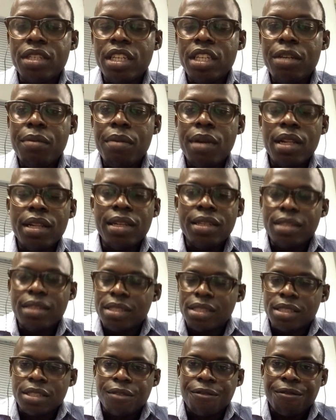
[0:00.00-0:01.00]
Email
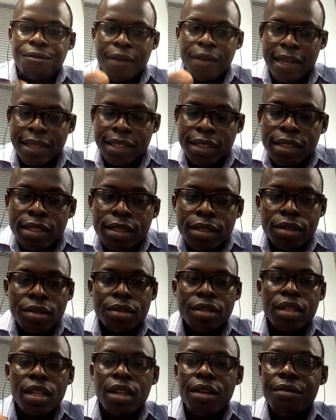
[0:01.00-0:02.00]
is fast to
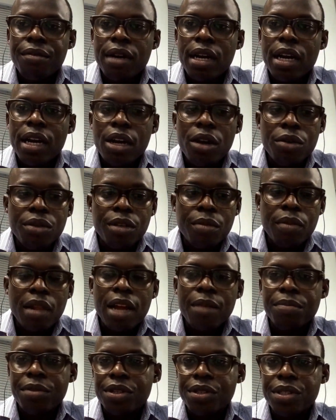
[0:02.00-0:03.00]
deliver on the
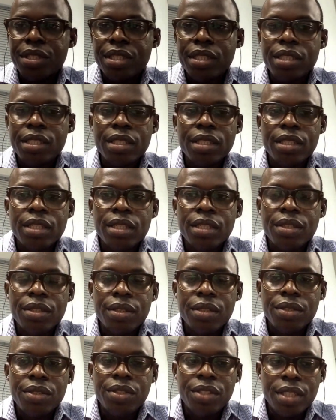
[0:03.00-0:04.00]
BlackBerry
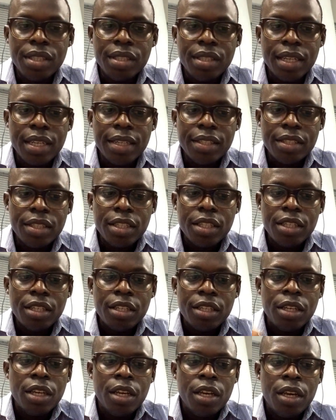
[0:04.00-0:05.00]
Z30,
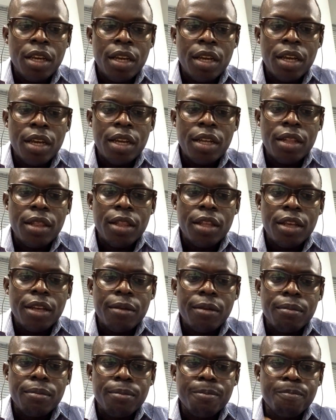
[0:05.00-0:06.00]
and
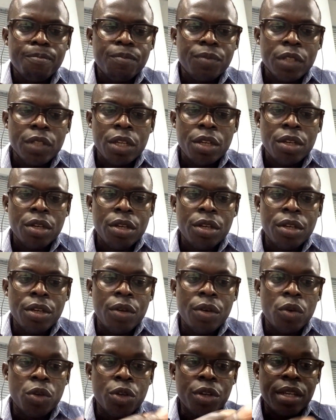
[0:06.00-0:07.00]

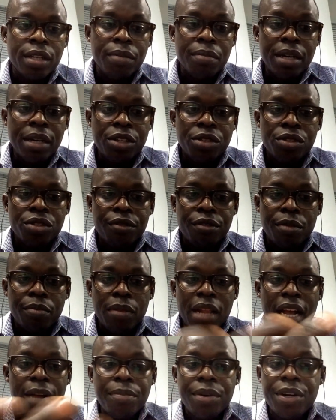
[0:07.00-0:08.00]
you can make use of the
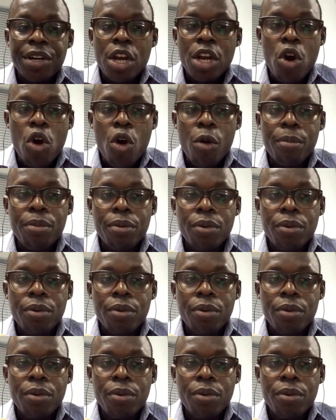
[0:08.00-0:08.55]
BlackBerry Hub,